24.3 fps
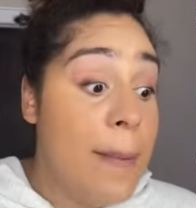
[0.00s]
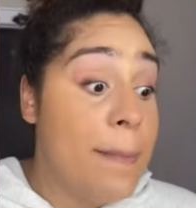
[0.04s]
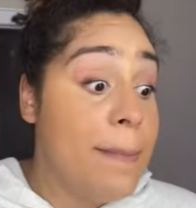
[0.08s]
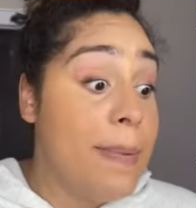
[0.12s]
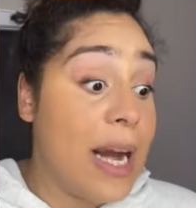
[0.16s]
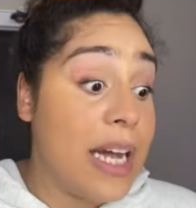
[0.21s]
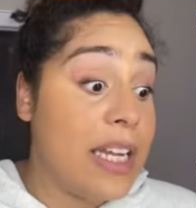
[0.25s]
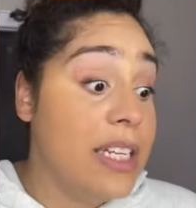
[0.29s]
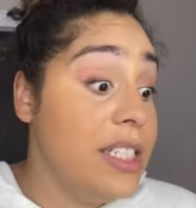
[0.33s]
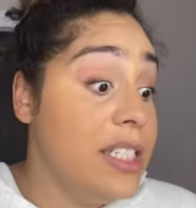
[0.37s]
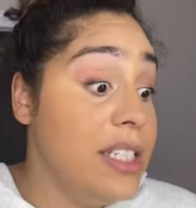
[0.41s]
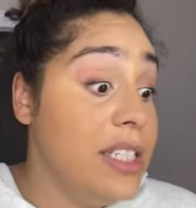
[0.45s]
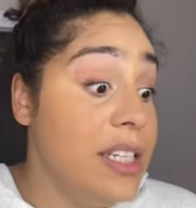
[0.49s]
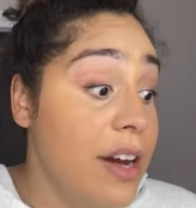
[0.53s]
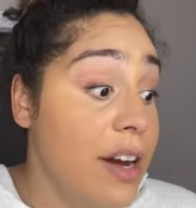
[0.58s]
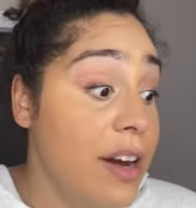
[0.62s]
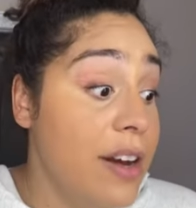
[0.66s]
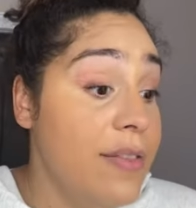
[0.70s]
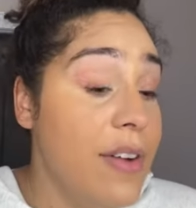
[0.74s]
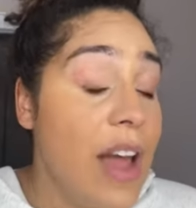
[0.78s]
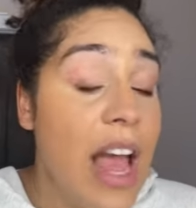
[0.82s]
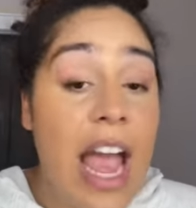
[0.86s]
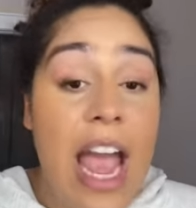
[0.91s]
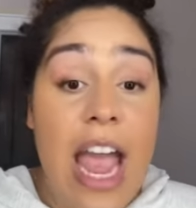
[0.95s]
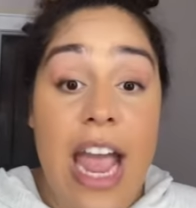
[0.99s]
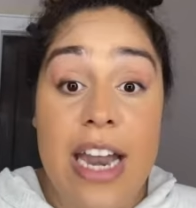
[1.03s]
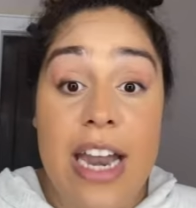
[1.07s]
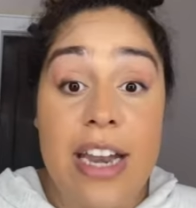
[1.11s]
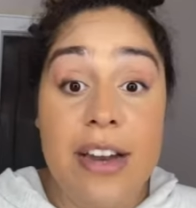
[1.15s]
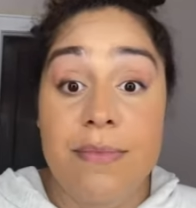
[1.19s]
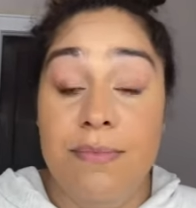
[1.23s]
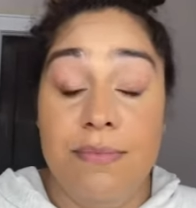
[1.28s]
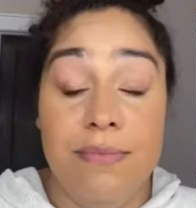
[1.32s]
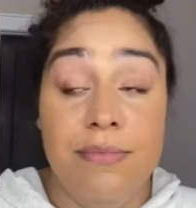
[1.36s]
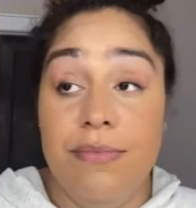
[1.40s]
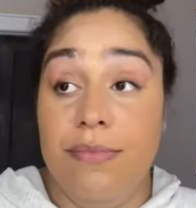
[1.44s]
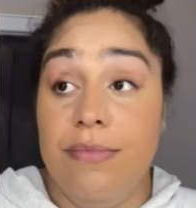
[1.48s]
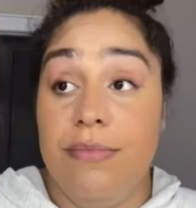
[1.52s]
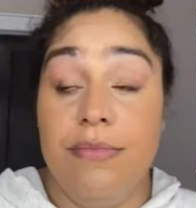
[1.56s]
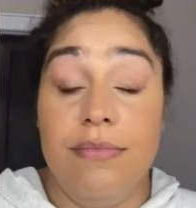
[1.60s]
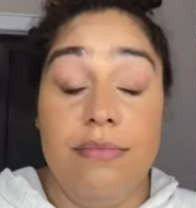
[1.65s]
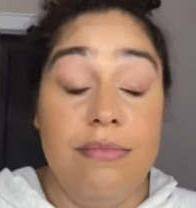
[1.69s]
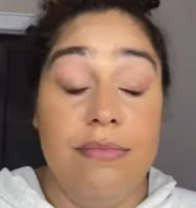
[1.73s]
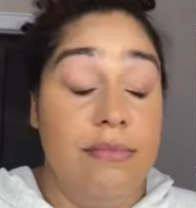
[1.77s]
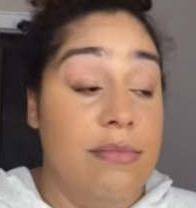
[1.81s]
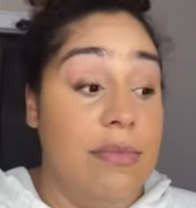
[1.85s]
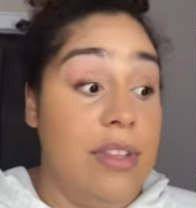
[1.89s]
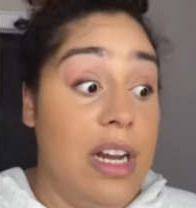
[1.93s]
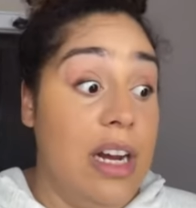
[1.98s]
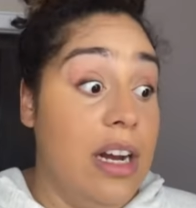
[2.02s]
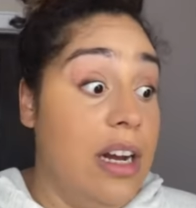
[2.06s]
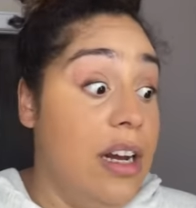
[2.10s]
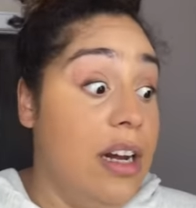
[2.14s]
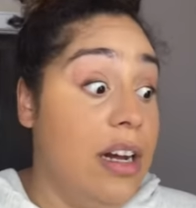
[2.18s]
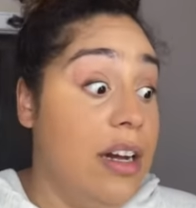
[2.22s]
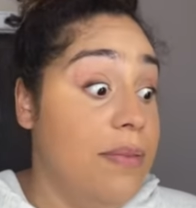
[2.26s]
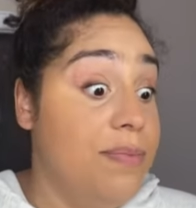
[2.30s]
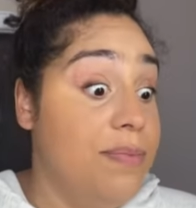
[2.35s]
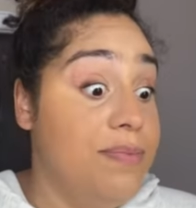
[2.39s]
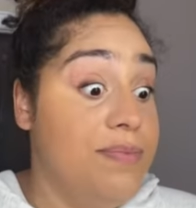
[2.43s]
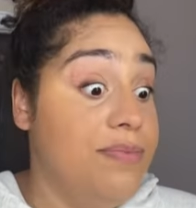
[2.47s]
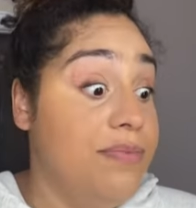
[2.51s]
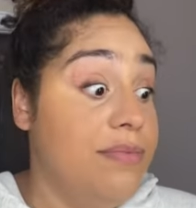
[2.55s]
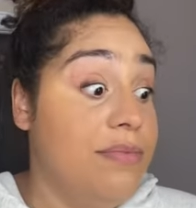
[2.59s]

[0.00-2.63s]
buy stuff and uh,